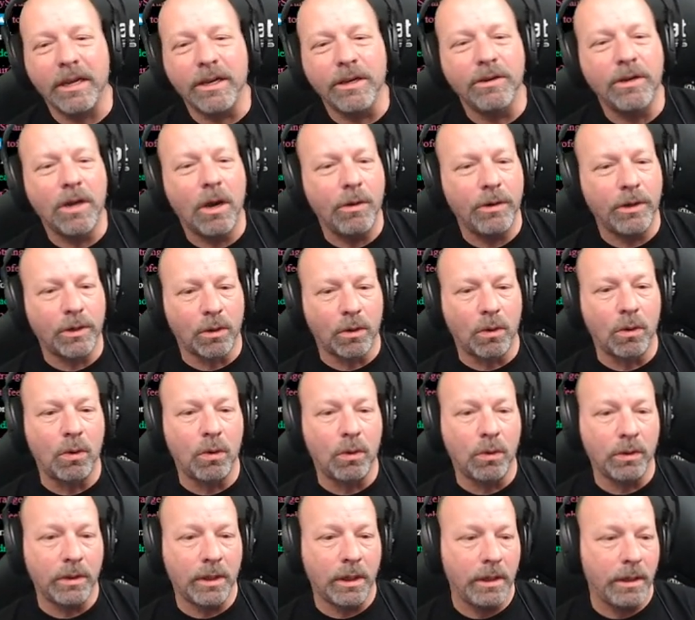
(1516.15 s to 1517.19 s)
You know, you're
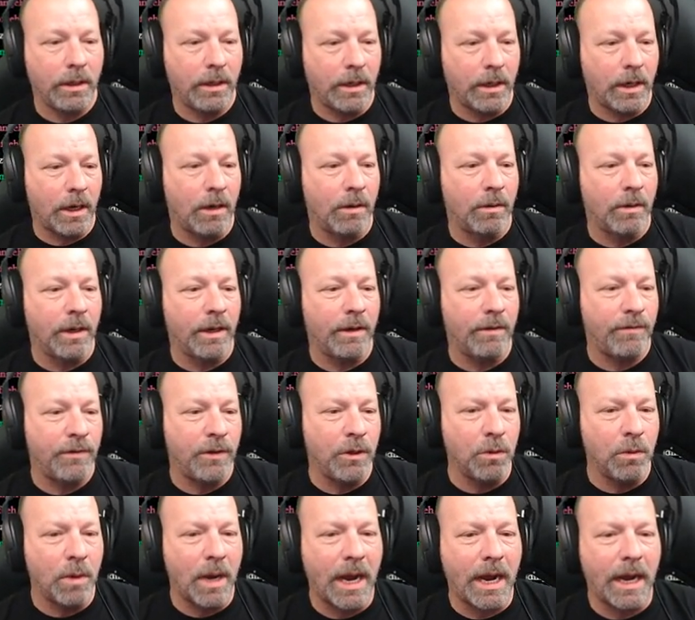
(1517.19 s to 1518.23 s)
old, you know, if
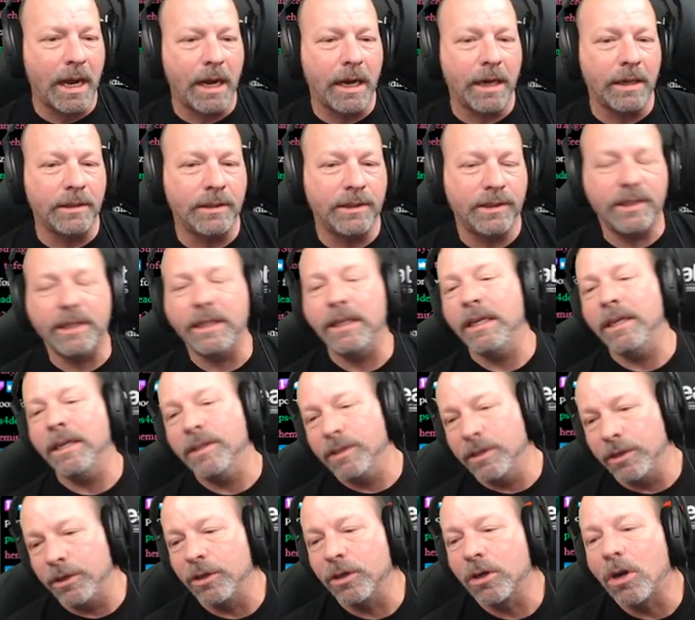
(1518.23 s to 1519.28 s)
you had
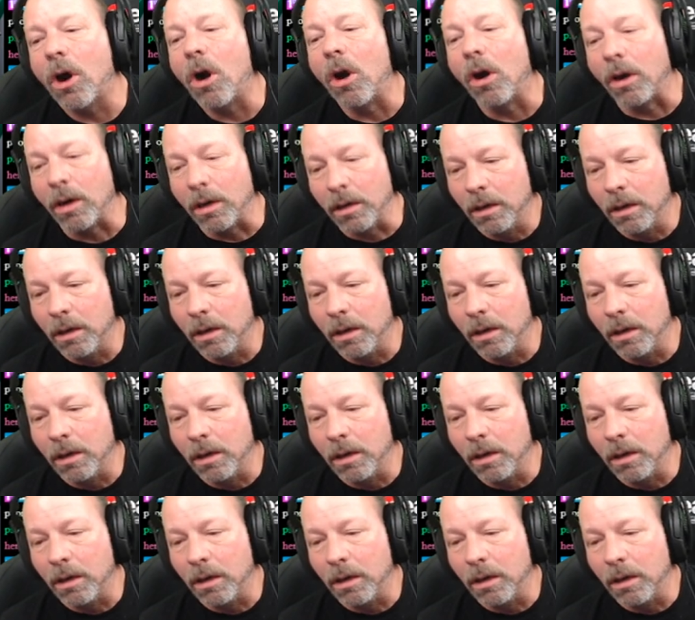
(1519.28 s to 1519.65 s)
CDs in your car